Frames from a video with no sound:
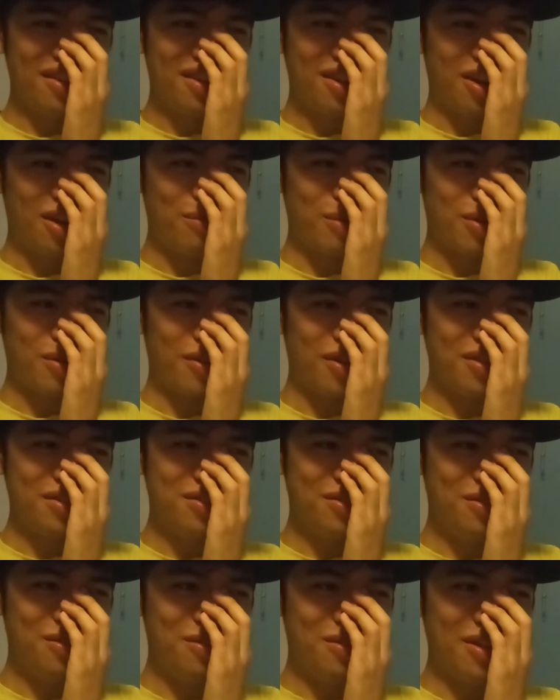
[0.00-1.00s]
come
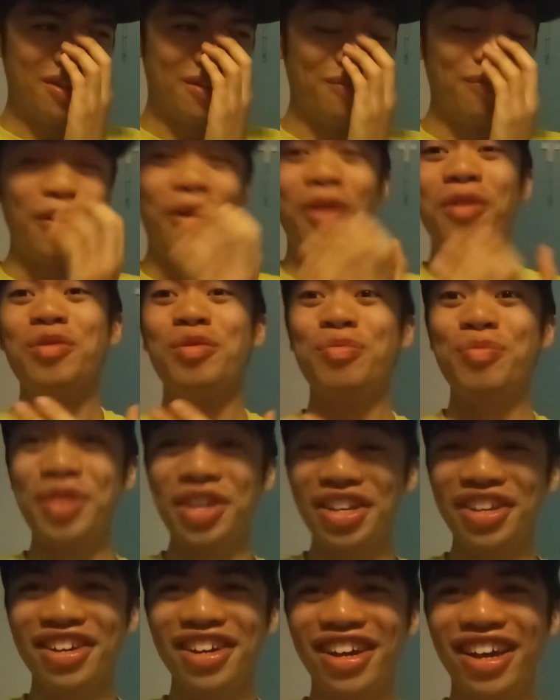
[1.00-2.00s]
across to that involves
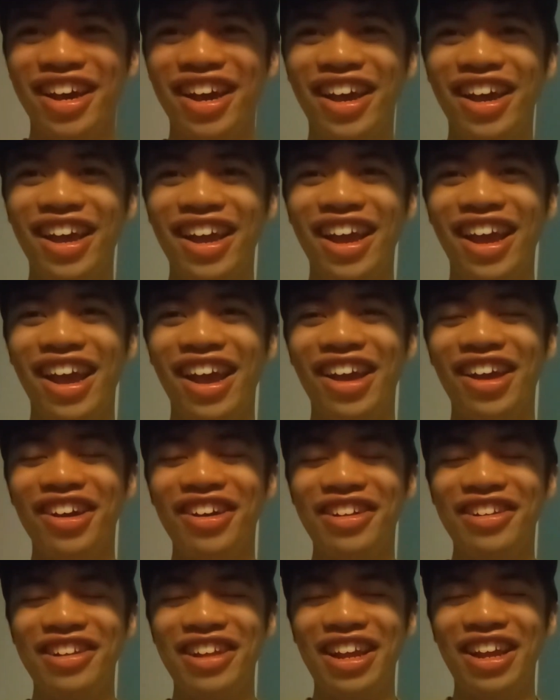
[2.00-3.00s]
me
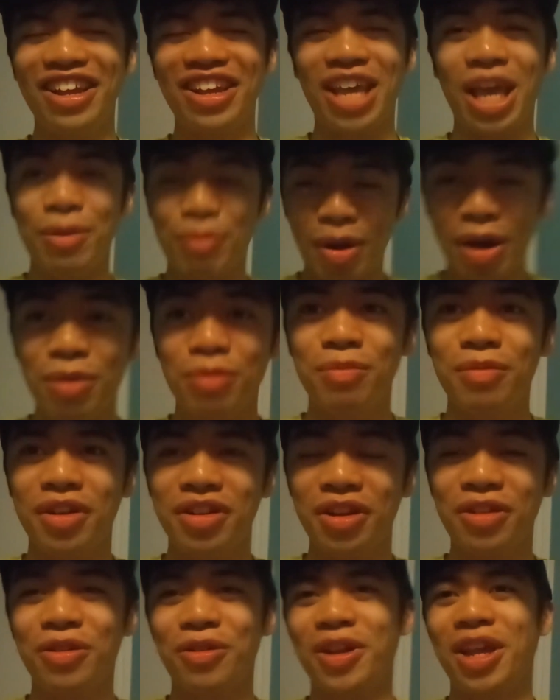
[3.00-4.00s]
and
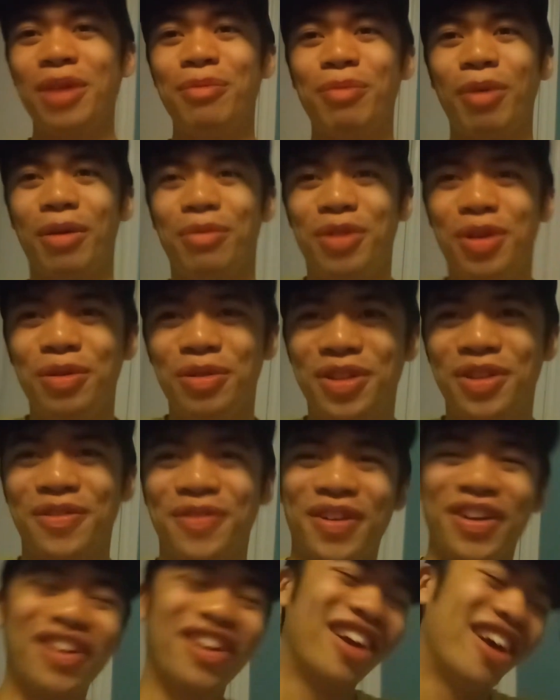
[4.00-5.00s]
another K-pop
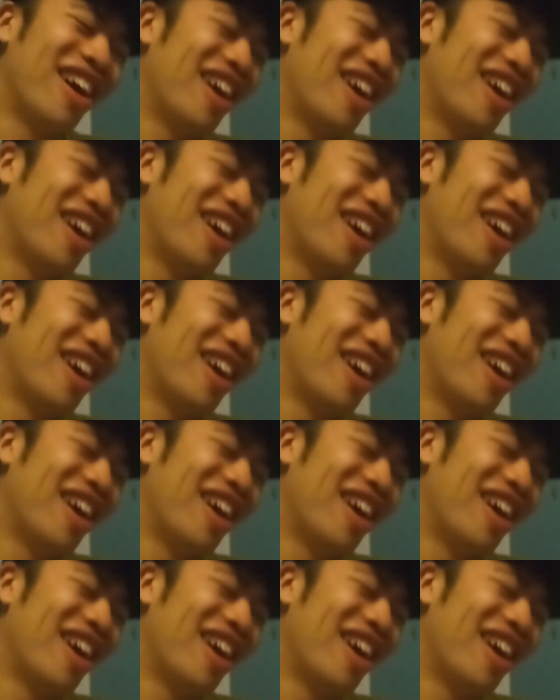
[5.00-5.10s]
YouTuber.